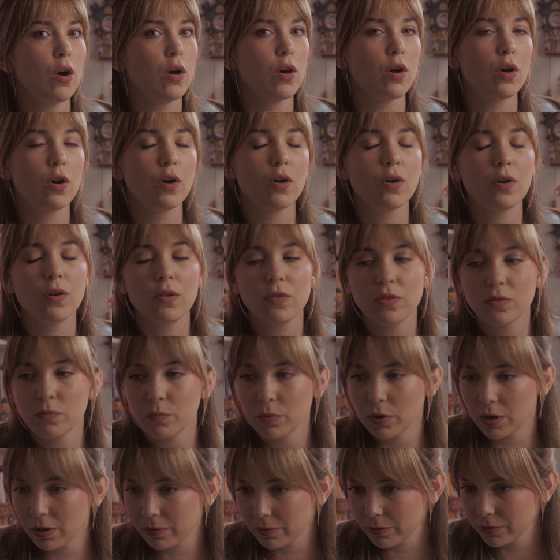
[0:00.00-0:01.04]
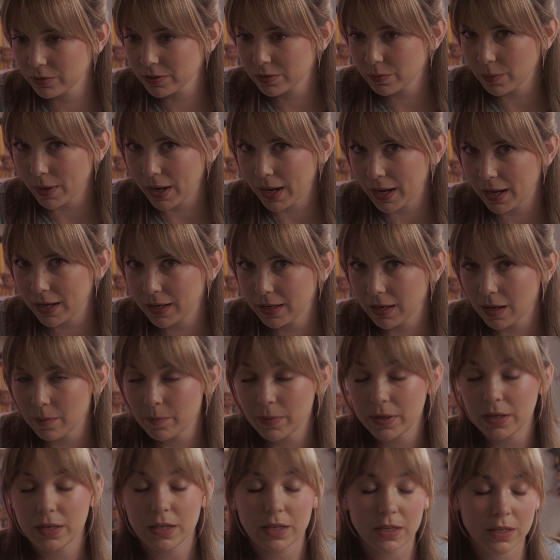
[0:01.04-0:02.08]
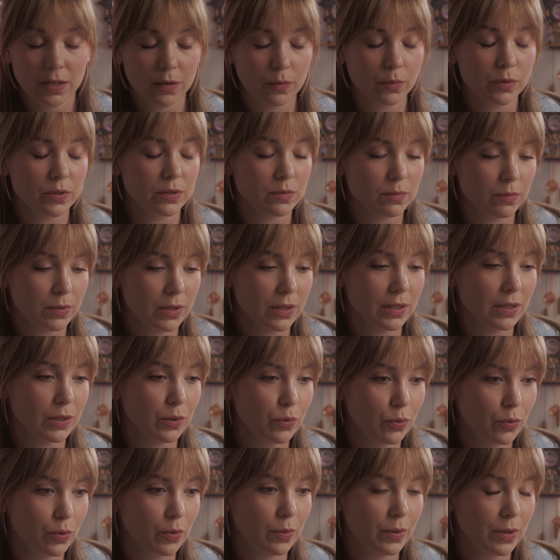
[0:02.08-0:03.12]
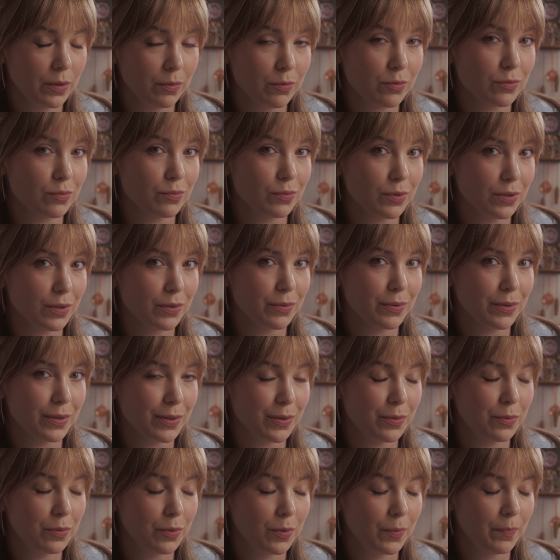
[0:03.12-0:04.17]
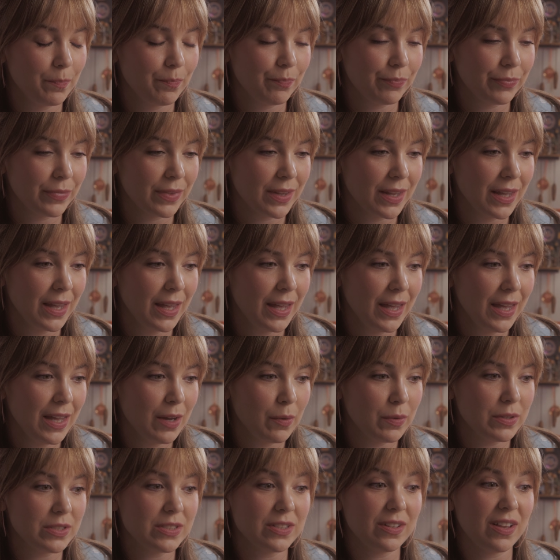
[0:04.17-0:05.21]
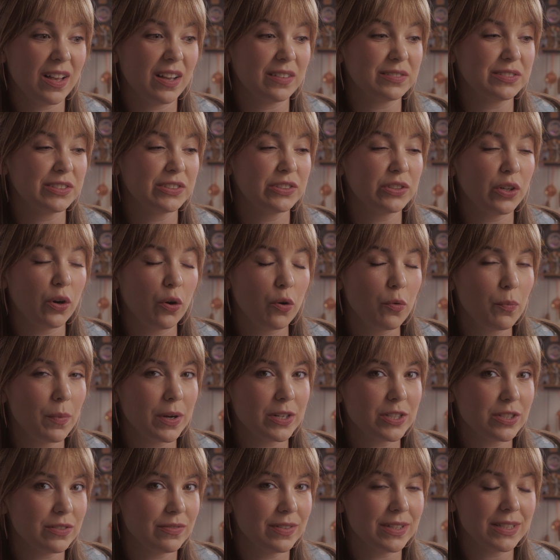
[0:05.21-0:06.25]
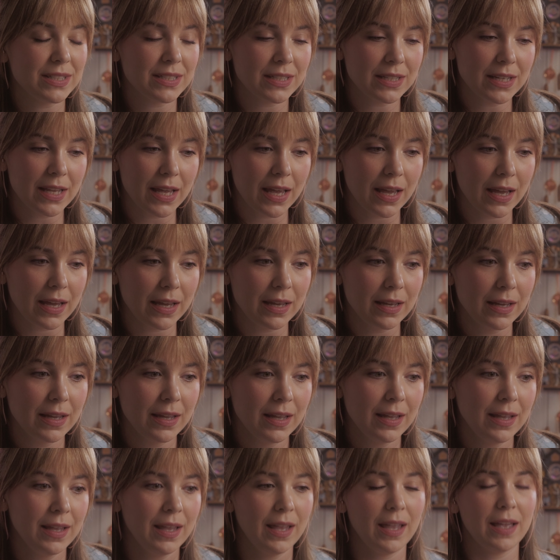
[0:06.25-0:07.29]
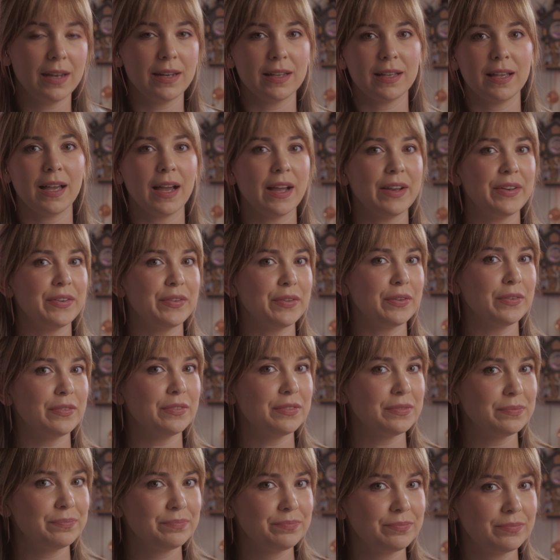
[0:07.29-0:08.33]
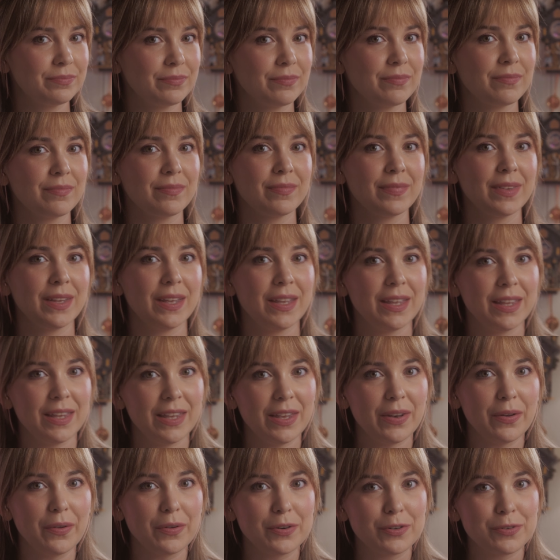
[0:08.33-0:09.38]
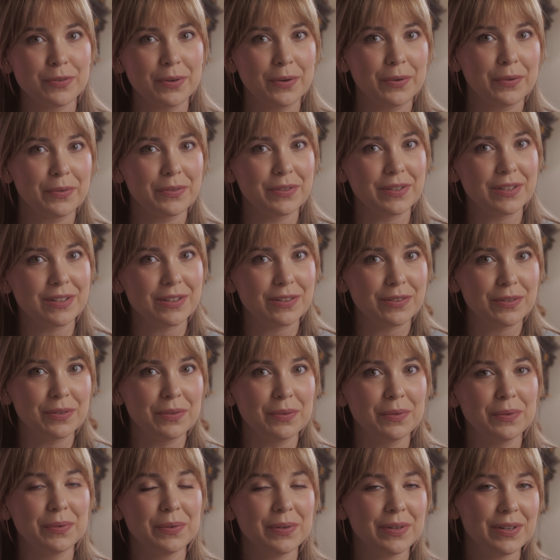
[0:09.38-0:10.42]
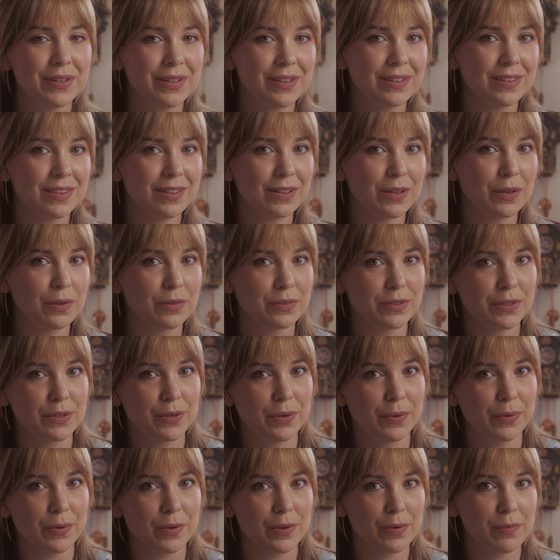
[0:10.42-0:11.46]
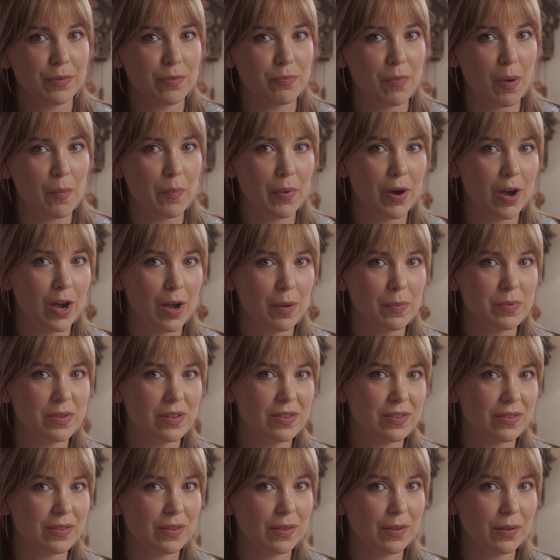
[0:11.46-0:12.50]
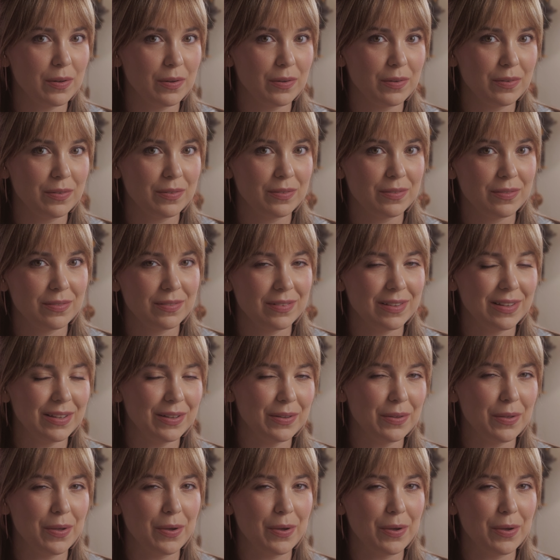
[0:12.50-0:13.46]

all the Marvel swag. I mean, it was really cool. It was really, really cool. We still have so much of it today, and it kind of, you know, trickles into the cozy corner with my pops. It's a little little